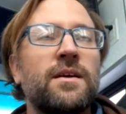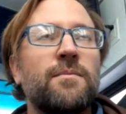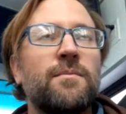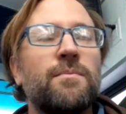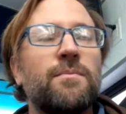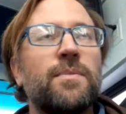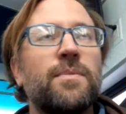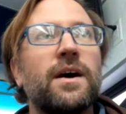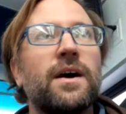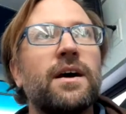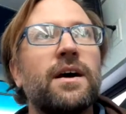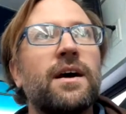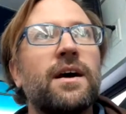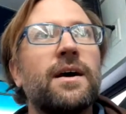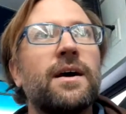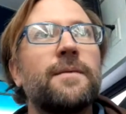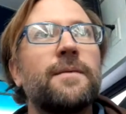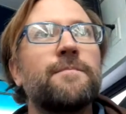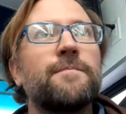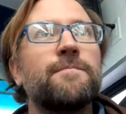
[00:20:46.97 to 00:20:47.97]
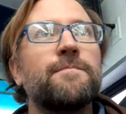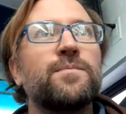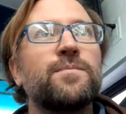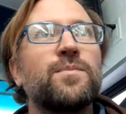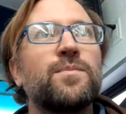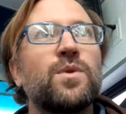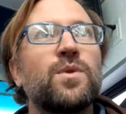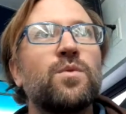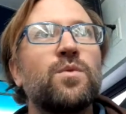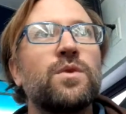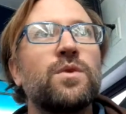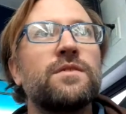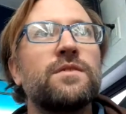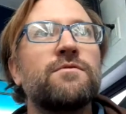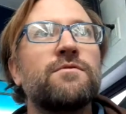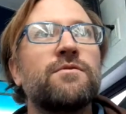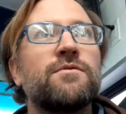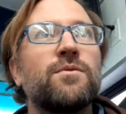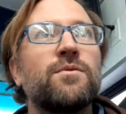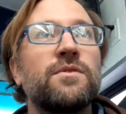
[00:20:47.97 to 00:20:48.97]
but
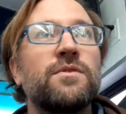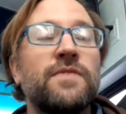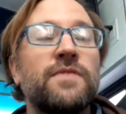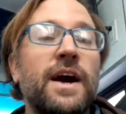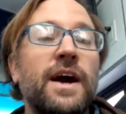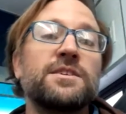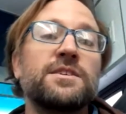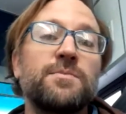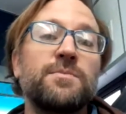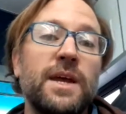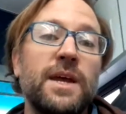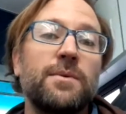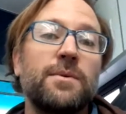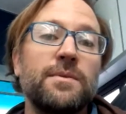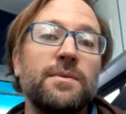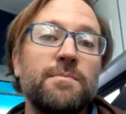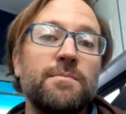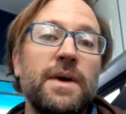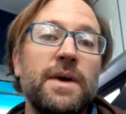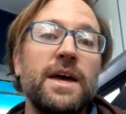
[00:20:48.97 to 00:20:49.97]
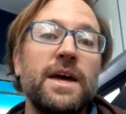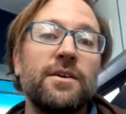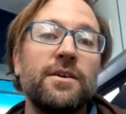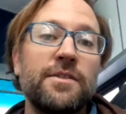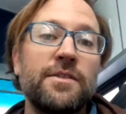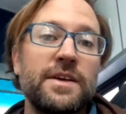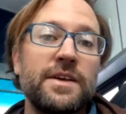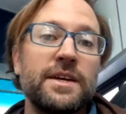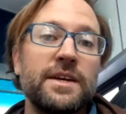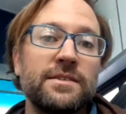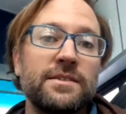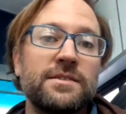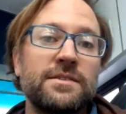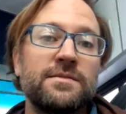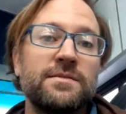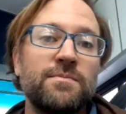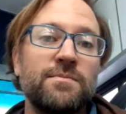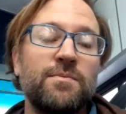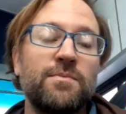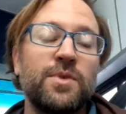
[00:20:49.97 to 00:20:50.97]
we've actually been able to mail things,
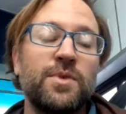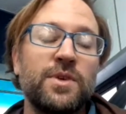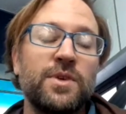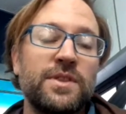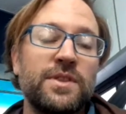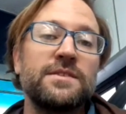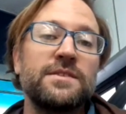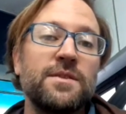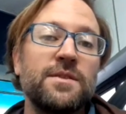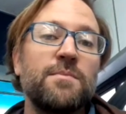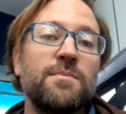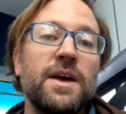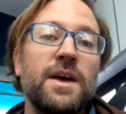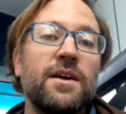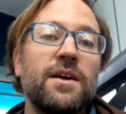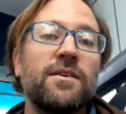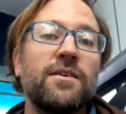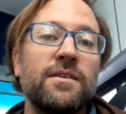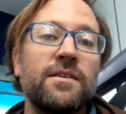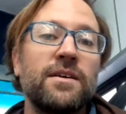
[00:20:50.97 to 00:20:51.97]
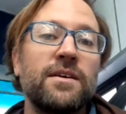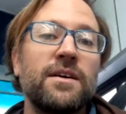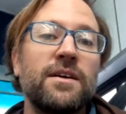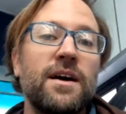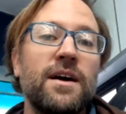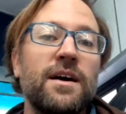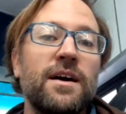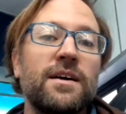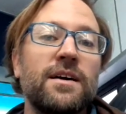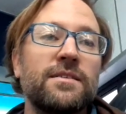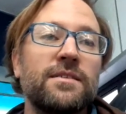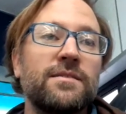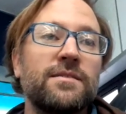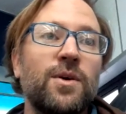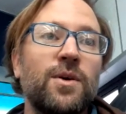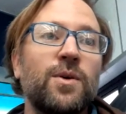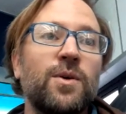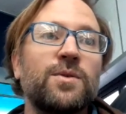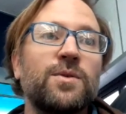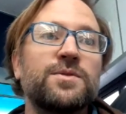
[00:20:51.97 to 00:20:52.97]
put things in the mail,
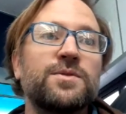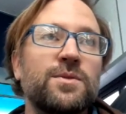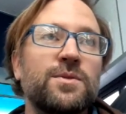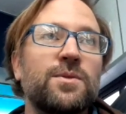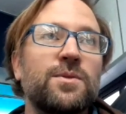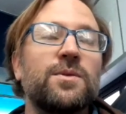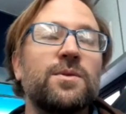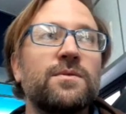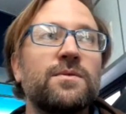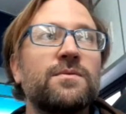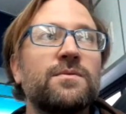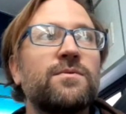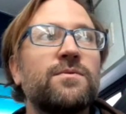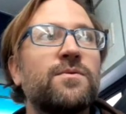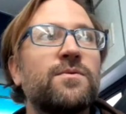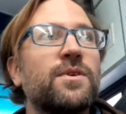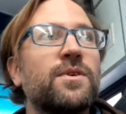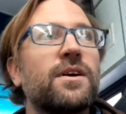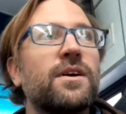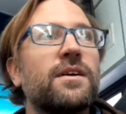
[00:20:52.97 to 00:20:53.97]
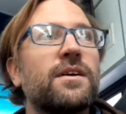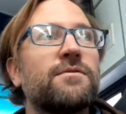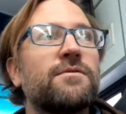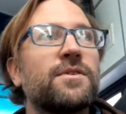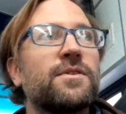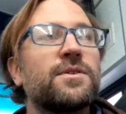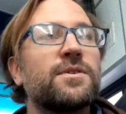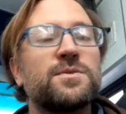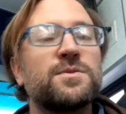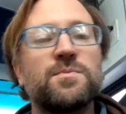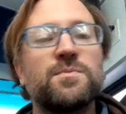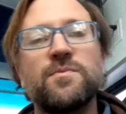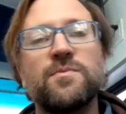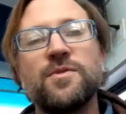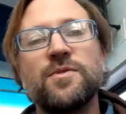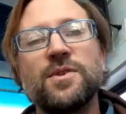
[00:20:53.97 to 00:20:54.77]
old school for those